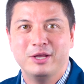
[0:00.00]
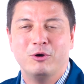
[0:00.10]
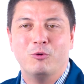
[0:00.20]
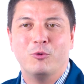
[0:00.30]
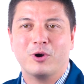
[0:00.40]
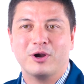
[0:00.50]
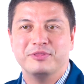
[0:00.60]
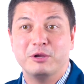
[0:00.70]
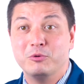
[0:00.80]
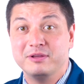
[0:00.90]
or
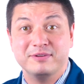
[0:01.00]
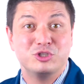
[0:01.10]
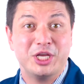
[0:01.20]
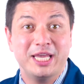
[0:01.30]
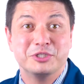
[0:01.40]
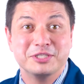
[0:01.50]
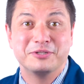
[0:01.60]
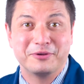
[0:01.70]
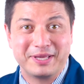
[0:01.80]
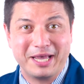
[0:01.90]
they won't even change into
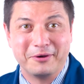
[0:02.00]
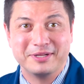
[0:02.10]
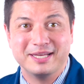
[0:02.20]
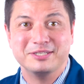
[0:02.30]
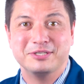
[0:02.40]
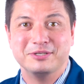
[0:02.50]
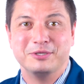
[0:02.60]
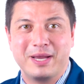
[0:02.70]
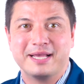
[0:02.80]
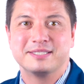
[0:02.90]
their gown until
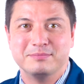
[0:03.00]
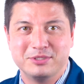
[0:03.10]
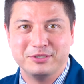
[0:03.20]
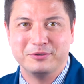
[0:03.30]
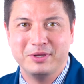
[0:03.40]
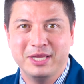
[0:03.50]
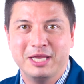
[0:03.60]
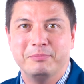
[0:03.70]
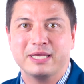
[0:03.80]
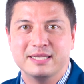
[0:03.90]
you ask them to,
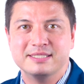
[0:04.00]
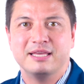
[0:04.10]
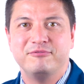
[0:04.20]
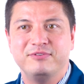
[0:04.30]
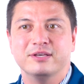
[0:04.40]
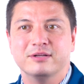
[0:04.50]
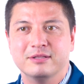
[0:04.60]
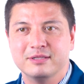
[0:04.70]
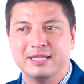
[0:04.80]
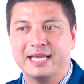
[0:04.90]
because they
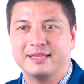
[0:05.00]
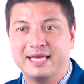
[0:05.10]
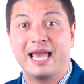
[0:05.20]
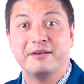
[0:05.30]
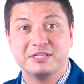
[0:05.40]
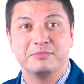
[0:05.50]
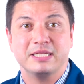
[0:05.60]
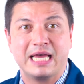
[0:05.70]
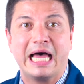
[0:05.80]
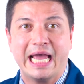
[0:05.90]
feel like they have something
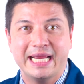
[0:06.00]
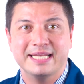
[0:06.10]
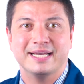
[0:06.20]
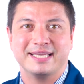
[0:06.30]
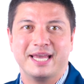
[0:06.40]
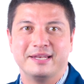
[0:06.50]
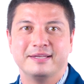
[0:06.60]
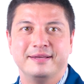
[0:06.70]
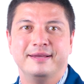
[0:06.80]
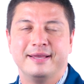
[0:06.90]
to hide again.
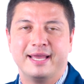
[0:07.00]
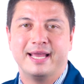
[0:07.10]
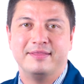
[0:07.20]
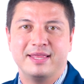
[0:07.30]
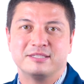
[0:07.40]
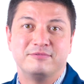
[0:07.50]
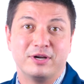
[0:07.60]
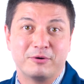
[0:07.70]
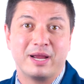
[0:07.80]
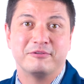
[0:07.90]
And that's very
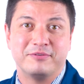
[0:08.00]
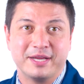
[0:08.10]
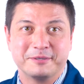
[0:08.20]
gratifying.